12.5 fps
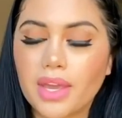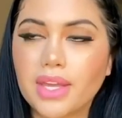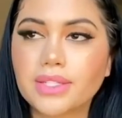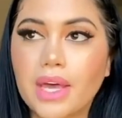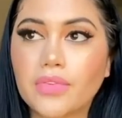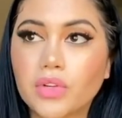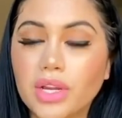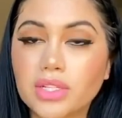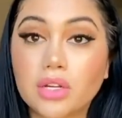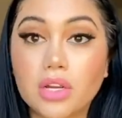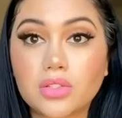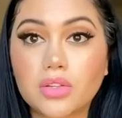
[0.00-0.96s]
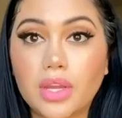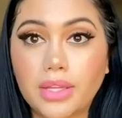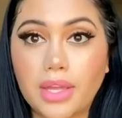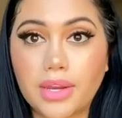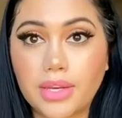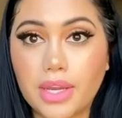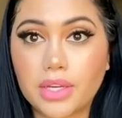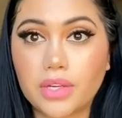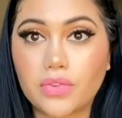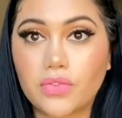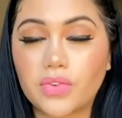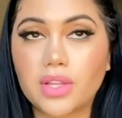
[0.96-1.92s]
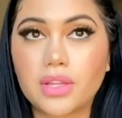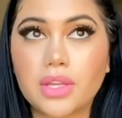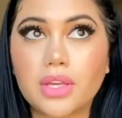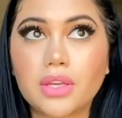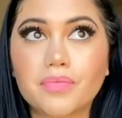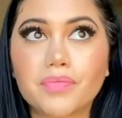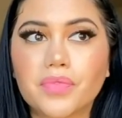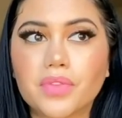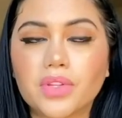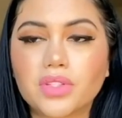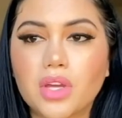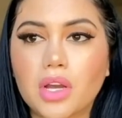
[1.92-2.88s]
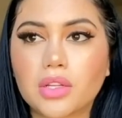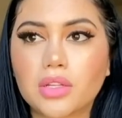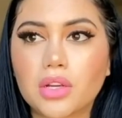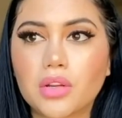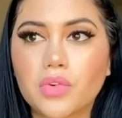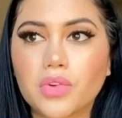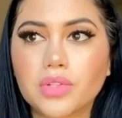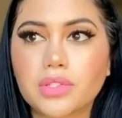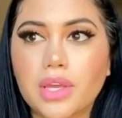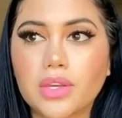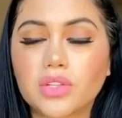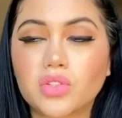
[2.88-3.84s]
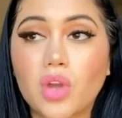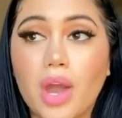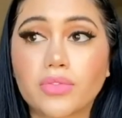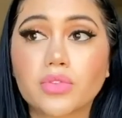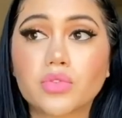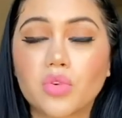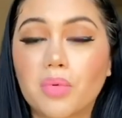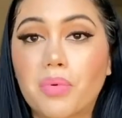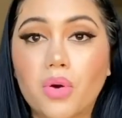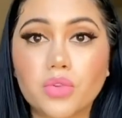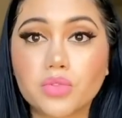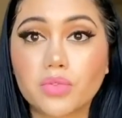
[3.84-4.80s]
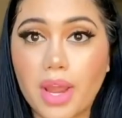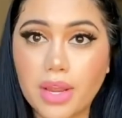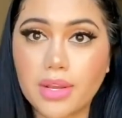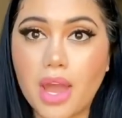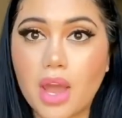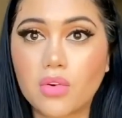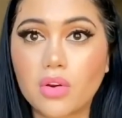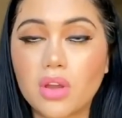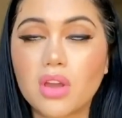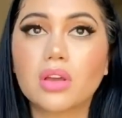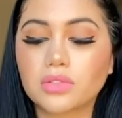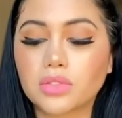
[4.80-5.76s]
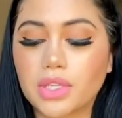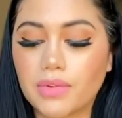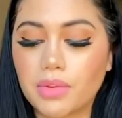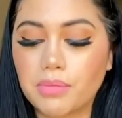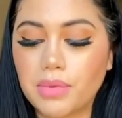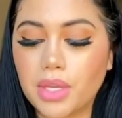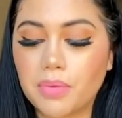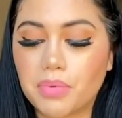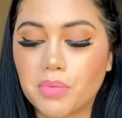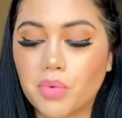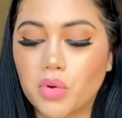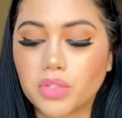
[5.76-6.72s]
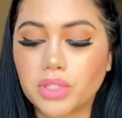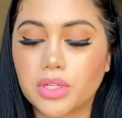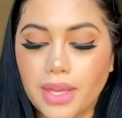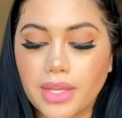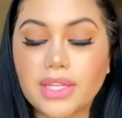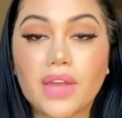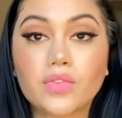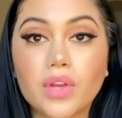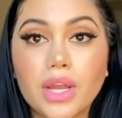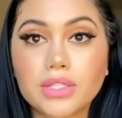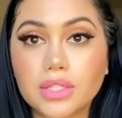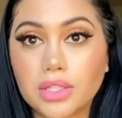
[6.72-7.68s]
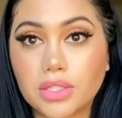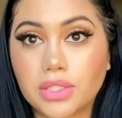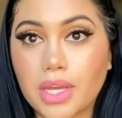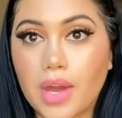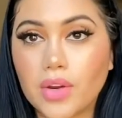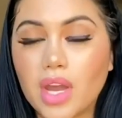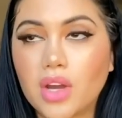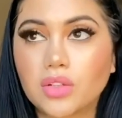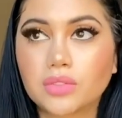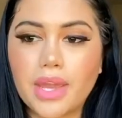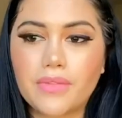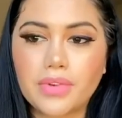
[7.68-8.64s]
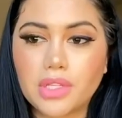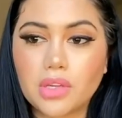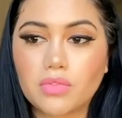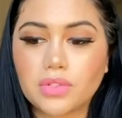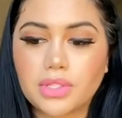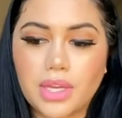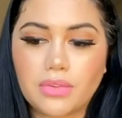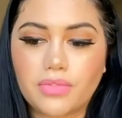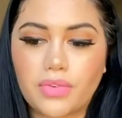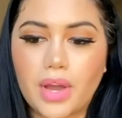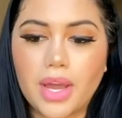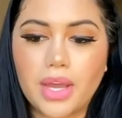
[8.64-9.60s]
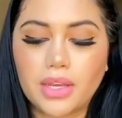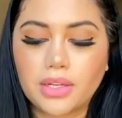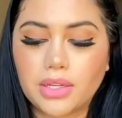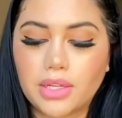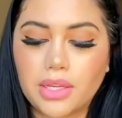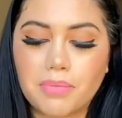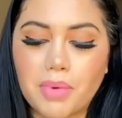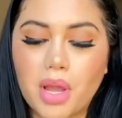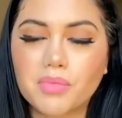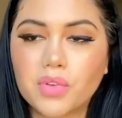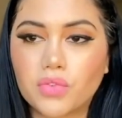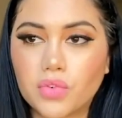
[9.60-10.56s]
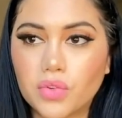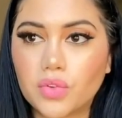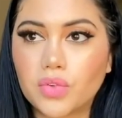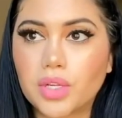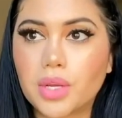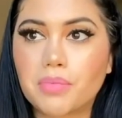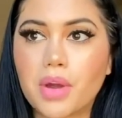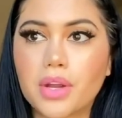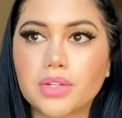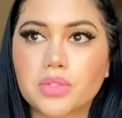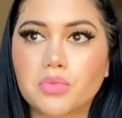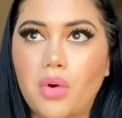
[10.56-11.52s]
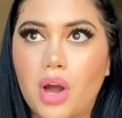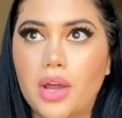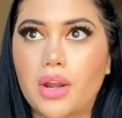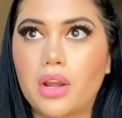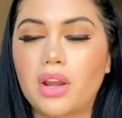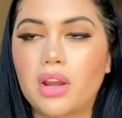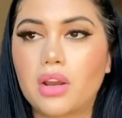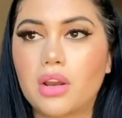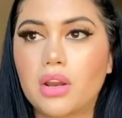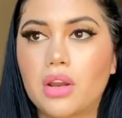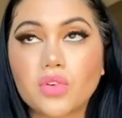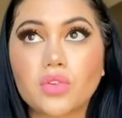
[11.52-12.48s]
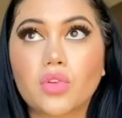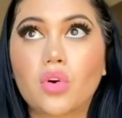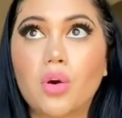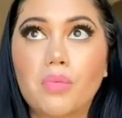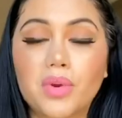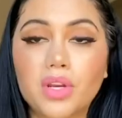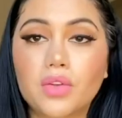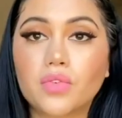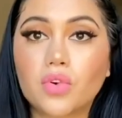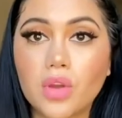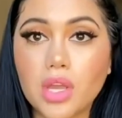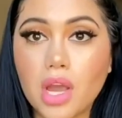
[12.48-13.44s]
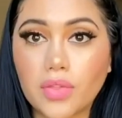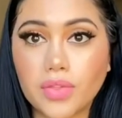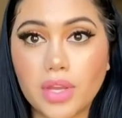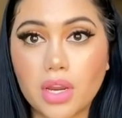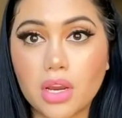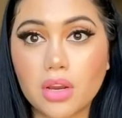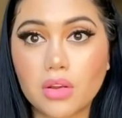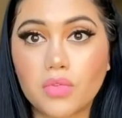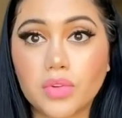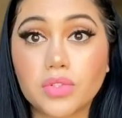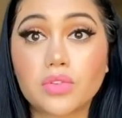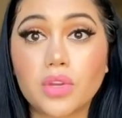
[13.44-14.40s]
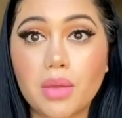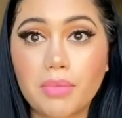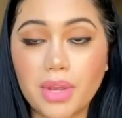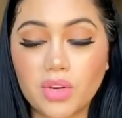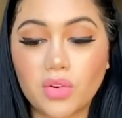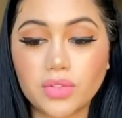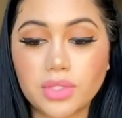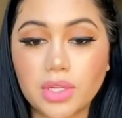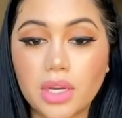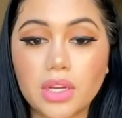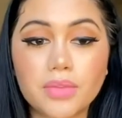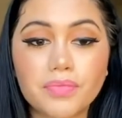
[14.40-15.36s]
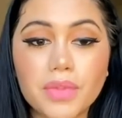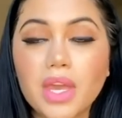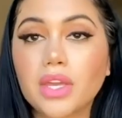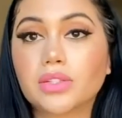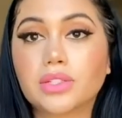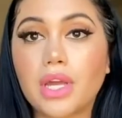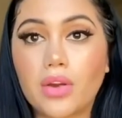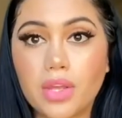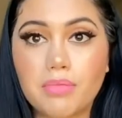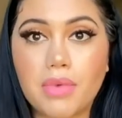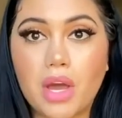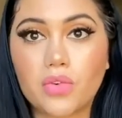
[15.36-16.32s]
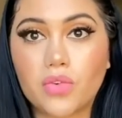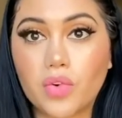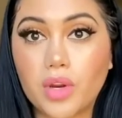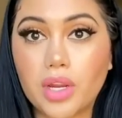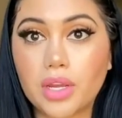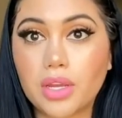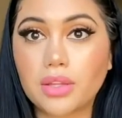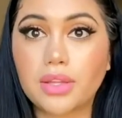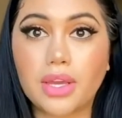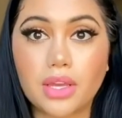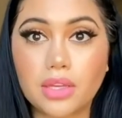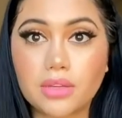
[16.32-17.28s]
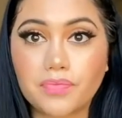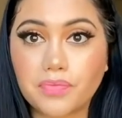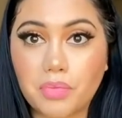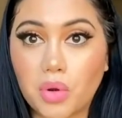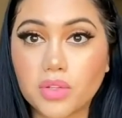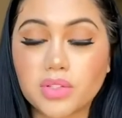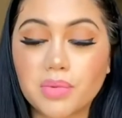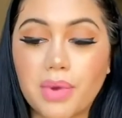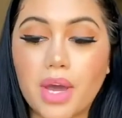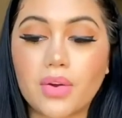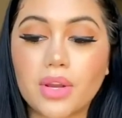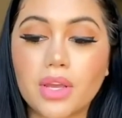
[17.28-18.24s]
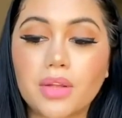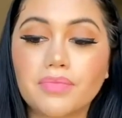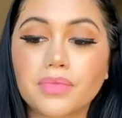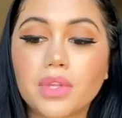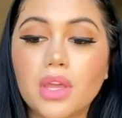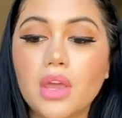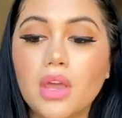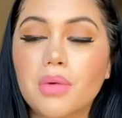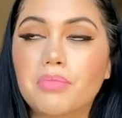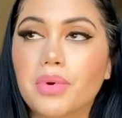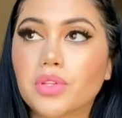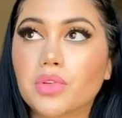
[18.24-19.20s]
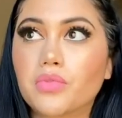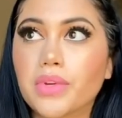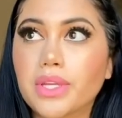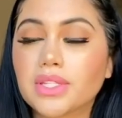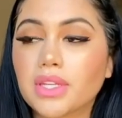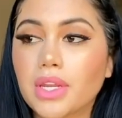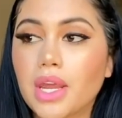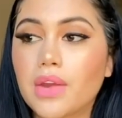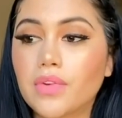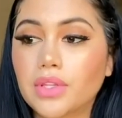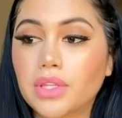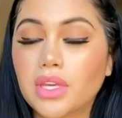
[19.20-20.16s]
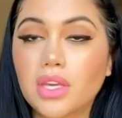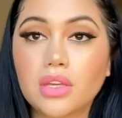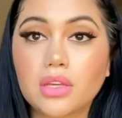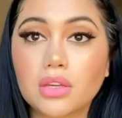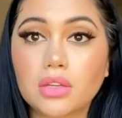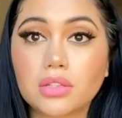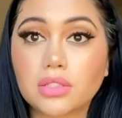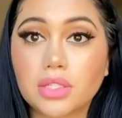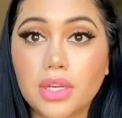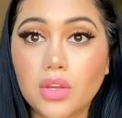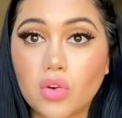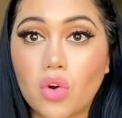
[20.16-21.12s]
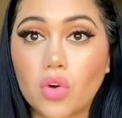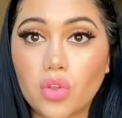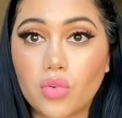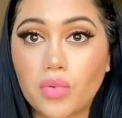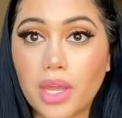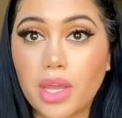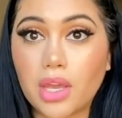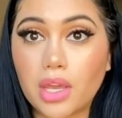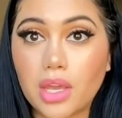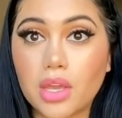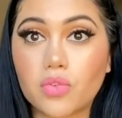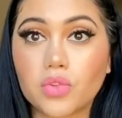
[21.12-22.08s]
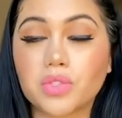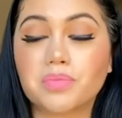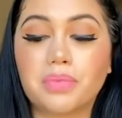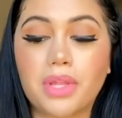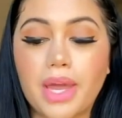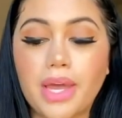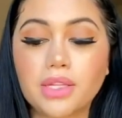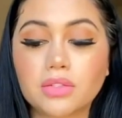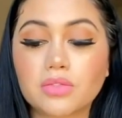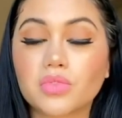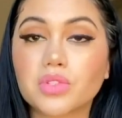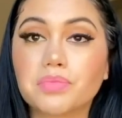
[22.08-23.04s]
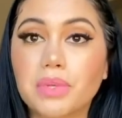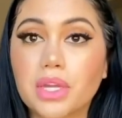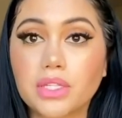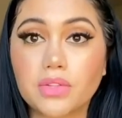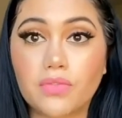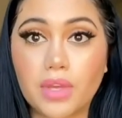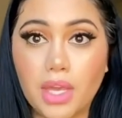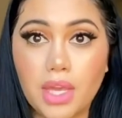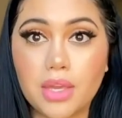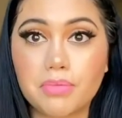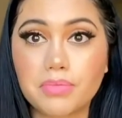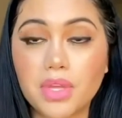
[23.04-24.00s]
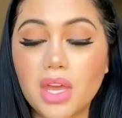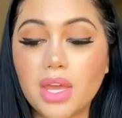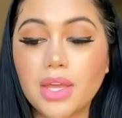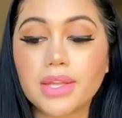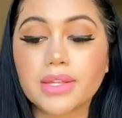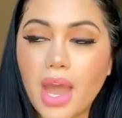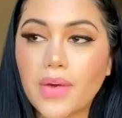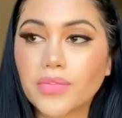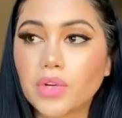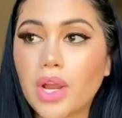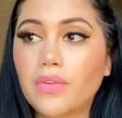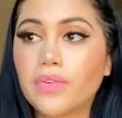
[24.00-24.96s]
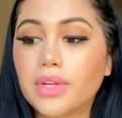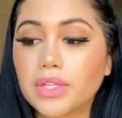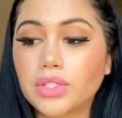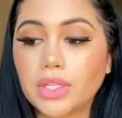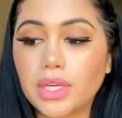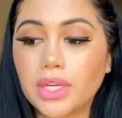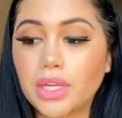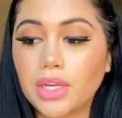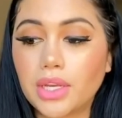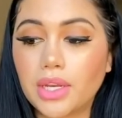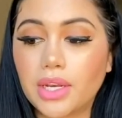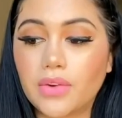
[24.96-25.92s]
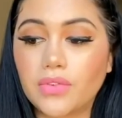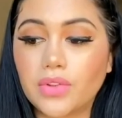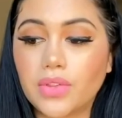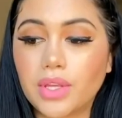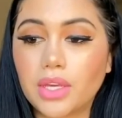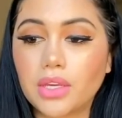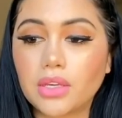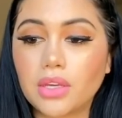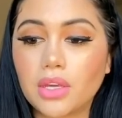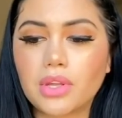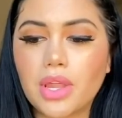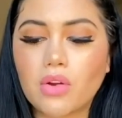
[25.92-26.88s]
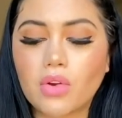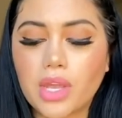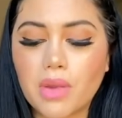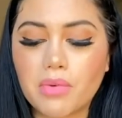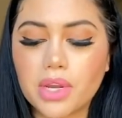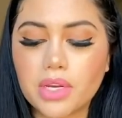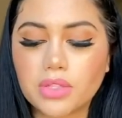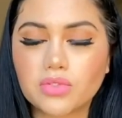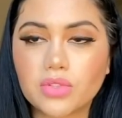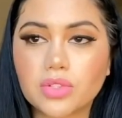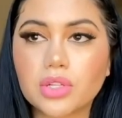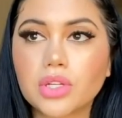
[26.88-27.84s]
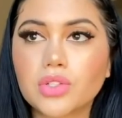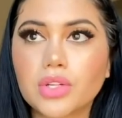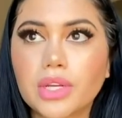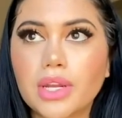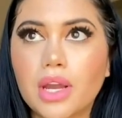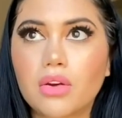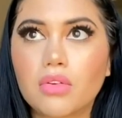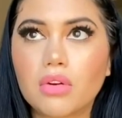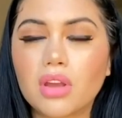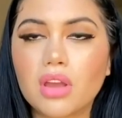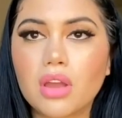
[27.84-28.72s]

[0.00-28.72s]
And after I started to get that negative feeling, the doctor was like, you have to do a post right now, giving me promotion. And after I did the shout out, everything was like fine. He brought me food, he brought us water. So the whole point of going out there was to get my nose done, shout him out for it, like post about it. But the reason everything didn't go the way it was planned was because of him. After I finished eating and everything, they're like, okay, we're gonna do the surgery now.